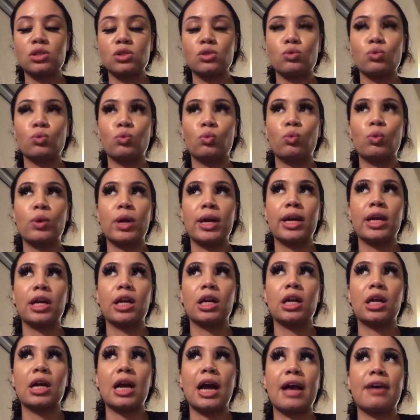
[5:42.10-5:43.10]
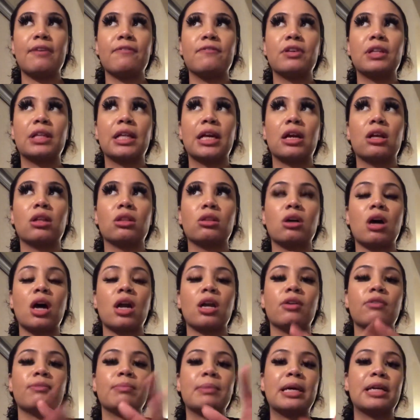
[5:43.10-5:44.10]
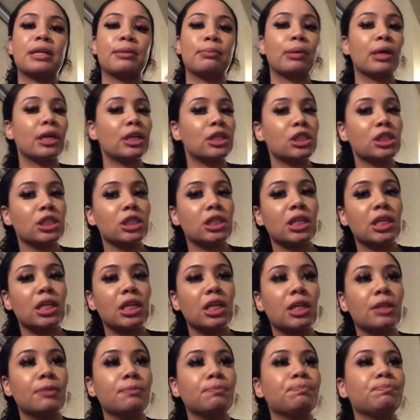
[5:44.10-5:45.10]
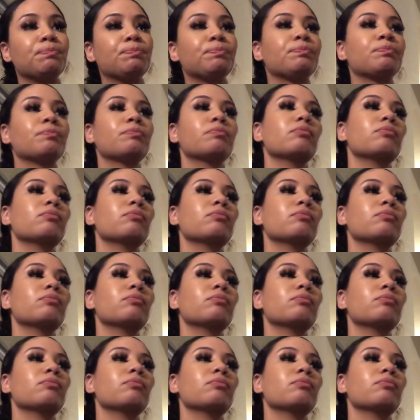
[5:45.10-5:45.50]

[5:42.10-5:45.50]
where I feel like a lot of my depression